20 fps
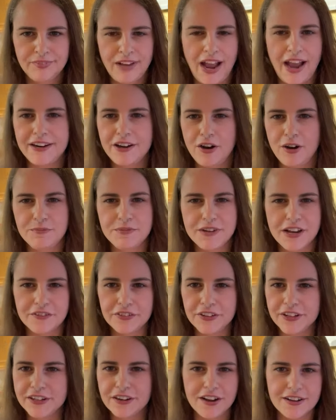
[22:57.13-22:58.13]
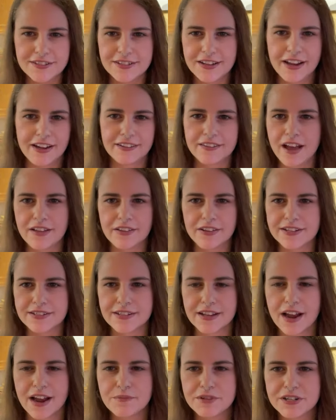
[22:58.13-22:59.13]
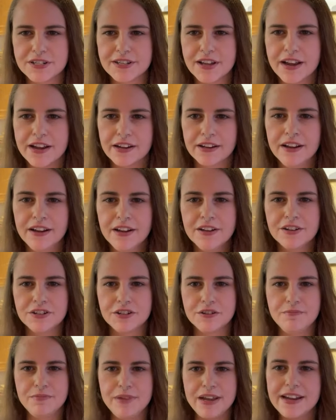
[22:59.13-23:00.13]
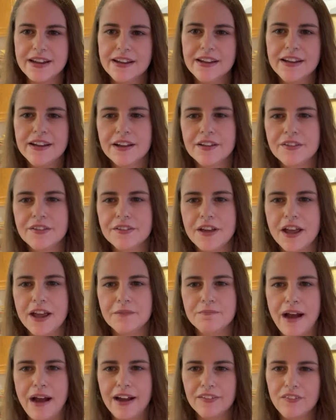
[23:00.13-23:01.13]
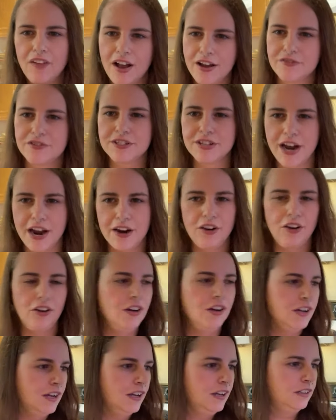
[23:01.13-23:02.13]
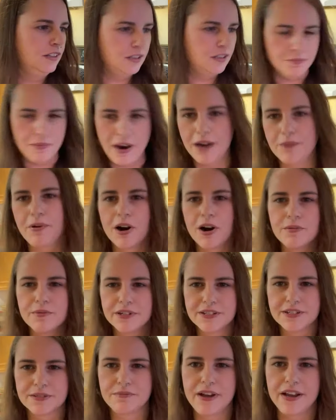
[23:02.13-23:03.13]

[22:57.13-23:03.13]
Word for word: I know, I'm definitely not saying that, Lisa. I'm just saying to me and, and my lifestyle, my apartment is a